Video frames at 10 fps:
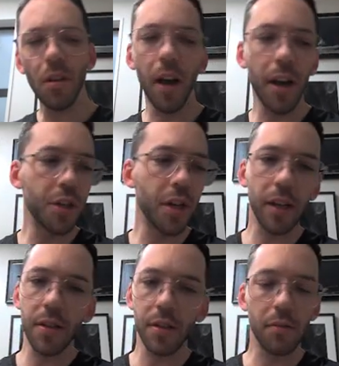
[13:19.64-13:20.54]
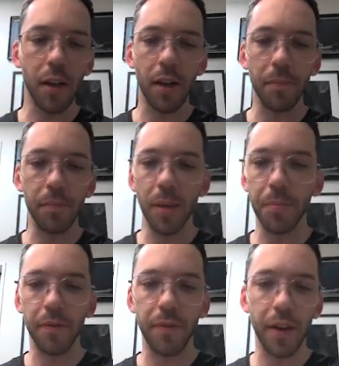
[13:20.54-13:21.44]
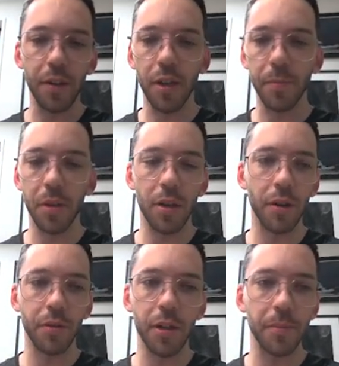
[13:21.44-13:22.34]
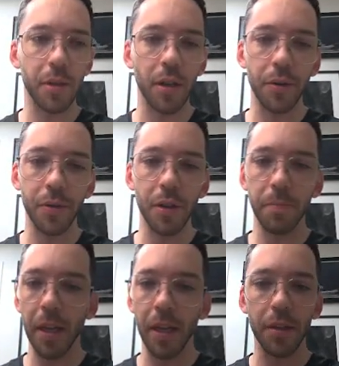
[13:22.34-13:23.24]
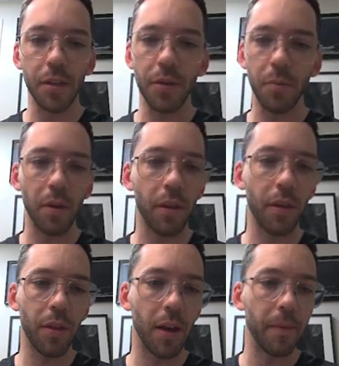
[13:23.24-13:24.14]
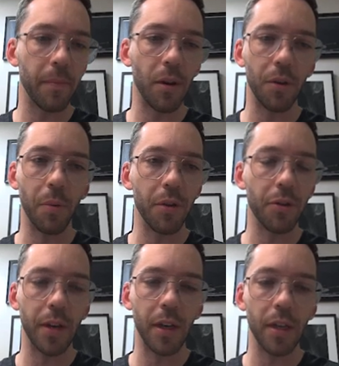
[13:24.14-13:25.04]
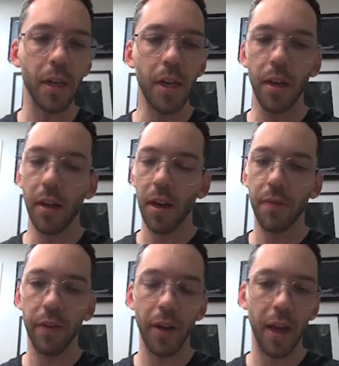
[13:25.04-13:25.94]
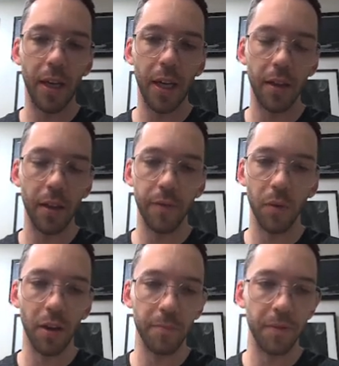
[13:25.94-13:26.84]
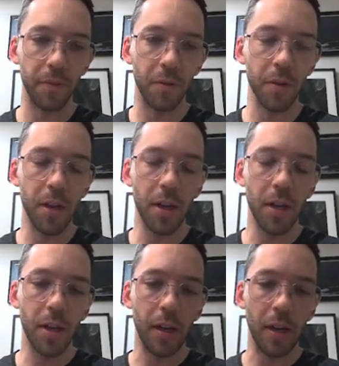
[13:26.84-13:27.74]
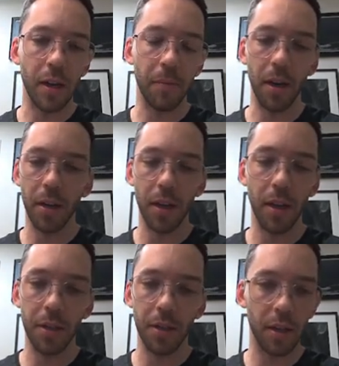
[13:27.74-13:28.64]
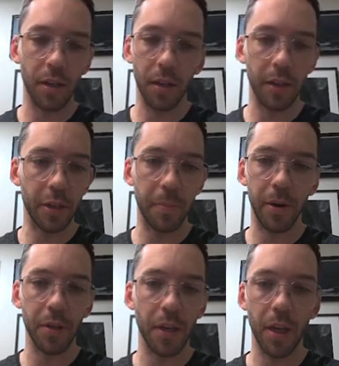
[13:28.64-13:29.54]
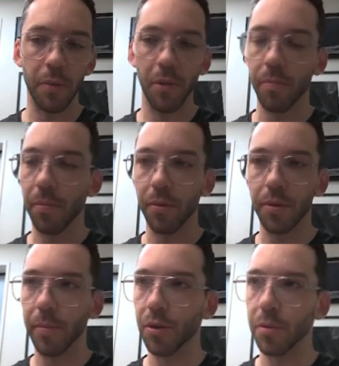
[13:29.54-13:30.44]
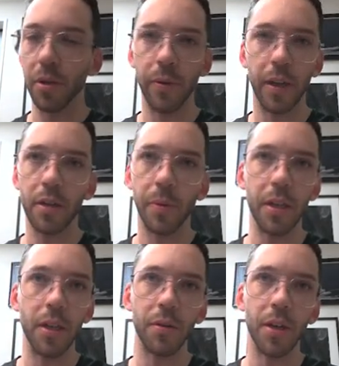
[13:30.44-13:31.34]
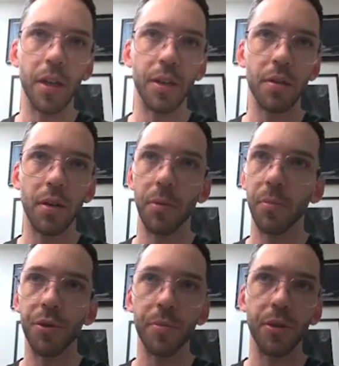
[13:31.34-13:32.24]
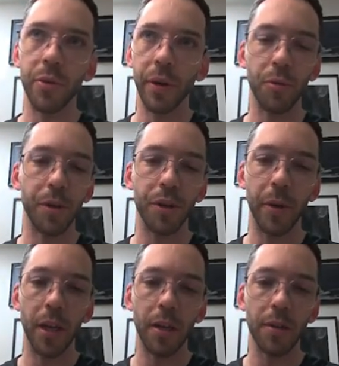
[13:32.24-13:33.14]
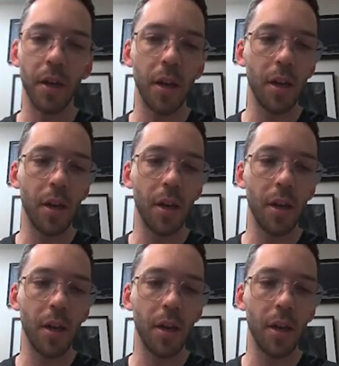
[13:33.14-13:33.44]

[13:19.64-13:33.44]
I inject tips of fingers, tips of toes, tips of noses, penises with local with adrenaline, and I've never had anything fall off before. And indeed, that's the clinical experience here with Paul Salmon, who's been doing it 20-odd years. Neil Mortimer's doing it almost 20 years.